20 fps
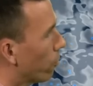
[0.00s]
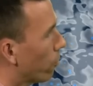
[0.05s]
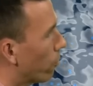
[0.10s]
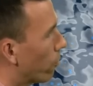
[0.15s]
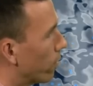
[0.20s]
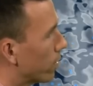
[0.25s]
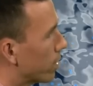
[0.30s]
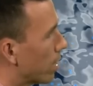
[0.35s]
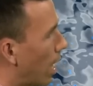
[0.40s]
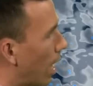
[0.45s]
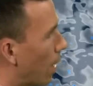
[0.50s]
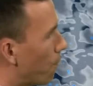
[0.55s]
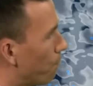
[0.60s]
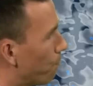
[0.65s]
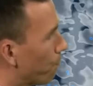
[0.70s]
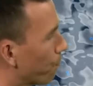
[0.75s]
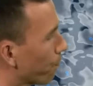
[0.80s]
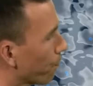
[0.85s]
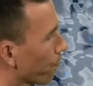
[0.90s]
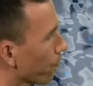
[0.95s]
for a time.
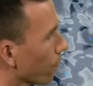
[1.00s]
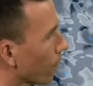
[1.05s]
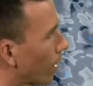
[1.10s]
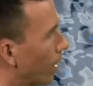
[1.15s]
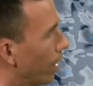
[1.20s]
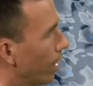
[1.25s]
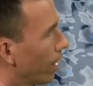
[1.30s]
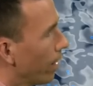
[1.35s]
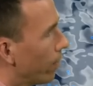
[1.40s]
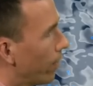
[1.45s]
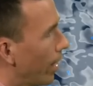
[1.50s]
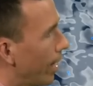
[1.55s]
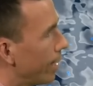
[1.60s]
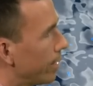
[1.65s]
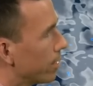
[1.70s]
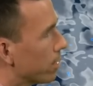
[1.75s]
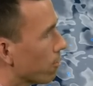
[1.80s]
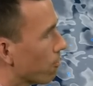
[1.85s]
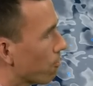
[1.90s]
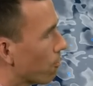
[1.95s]
Then
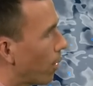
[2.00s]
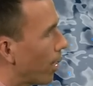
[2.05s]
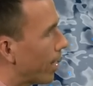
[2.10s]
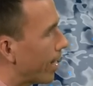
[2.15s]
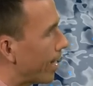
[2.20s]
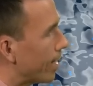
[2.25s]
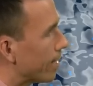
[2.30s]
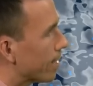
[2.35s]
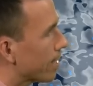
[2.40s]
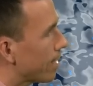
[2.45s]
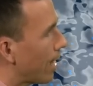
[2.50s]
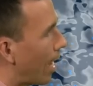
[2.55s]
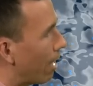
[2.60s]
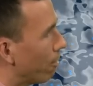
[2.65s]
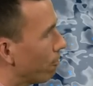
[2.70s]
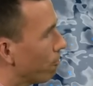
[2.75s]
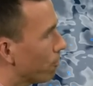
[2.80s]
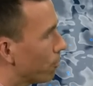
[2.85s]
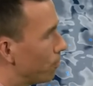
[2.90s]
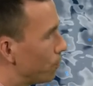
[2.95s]
into Friday
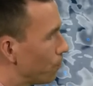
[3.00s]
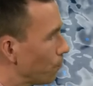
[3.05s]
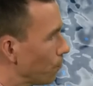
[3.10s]
itself,